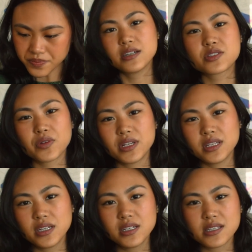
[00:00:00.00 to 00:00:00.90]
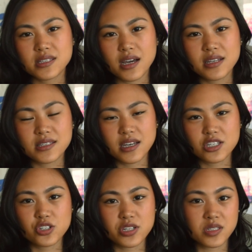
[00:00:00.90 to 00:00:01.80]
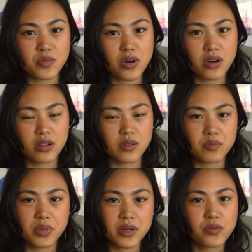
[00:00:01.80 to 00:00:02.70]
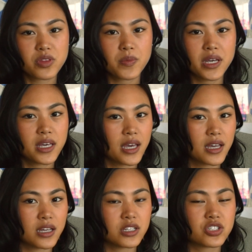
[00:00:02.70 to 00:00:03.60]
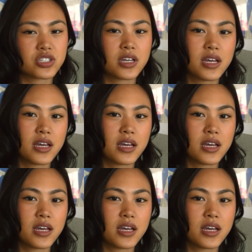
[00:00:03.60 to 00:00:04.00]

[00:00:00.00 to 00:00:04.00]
So I knitted a size extra small, but with my gauge